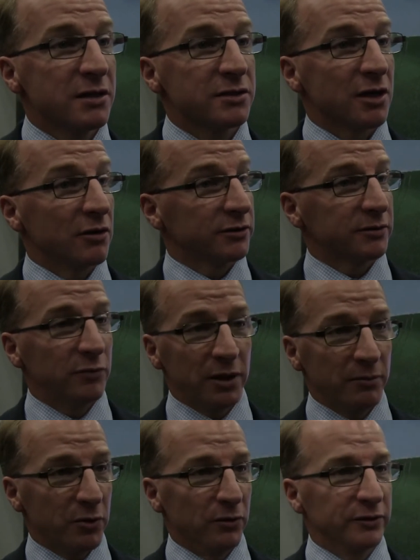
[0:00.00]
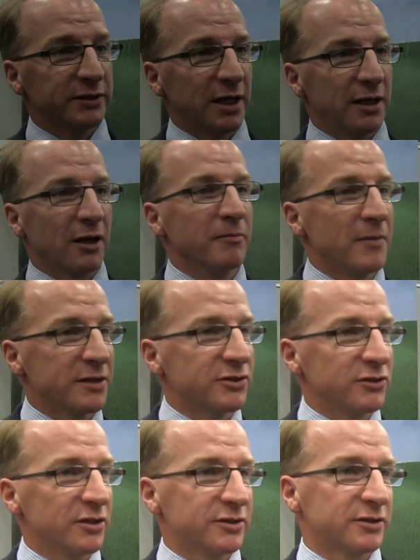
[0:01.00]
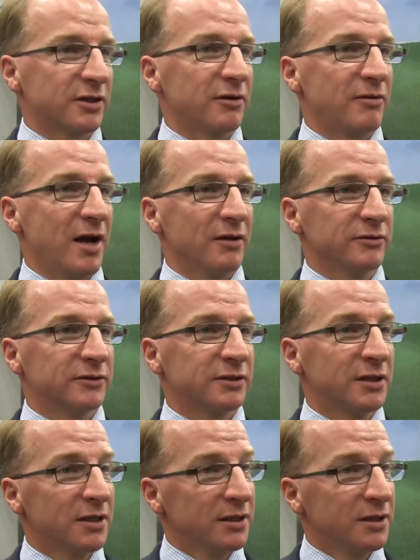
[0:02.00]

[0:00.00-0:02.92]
So some really important take-home messages around